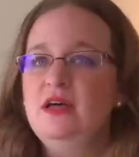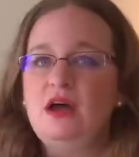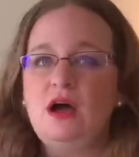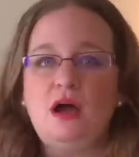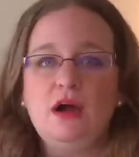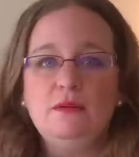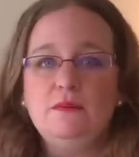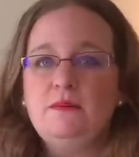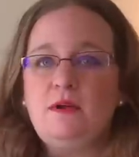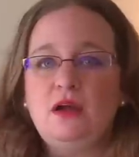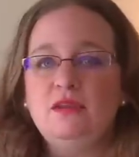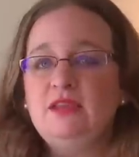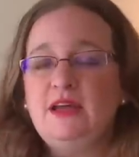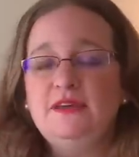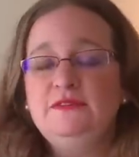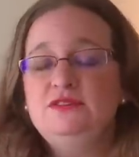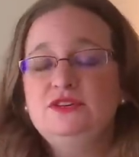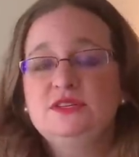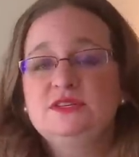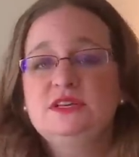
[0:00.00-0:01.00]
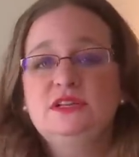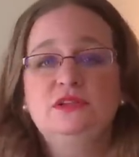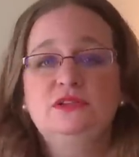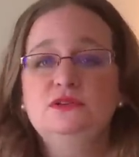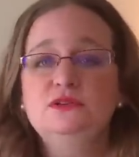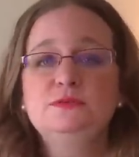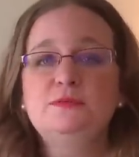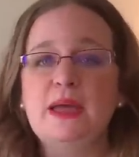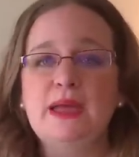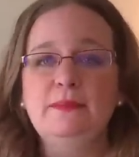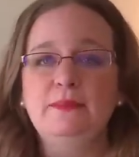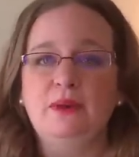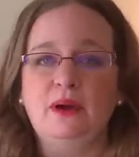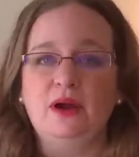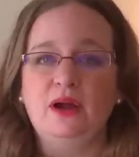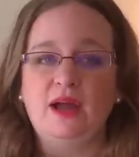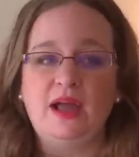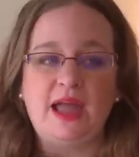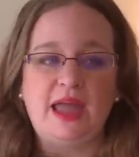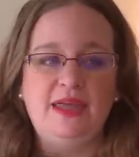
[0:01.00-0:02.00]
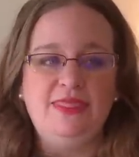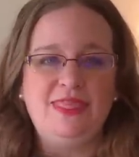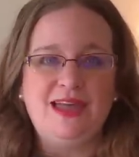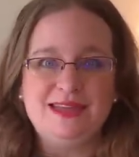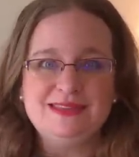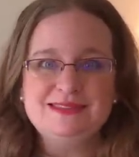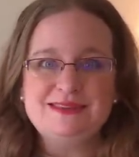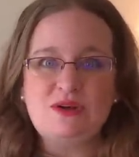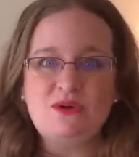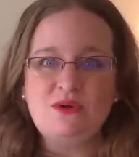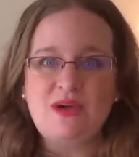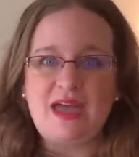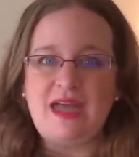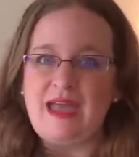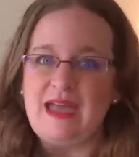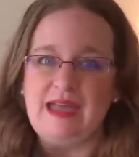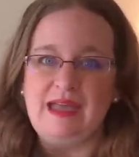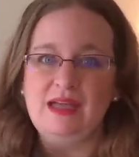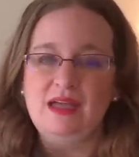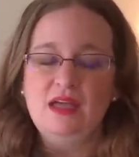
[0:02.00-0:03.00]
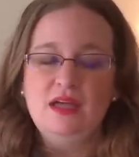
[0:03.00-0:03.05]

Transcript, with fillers: our, our life just includes paper, and that's okay.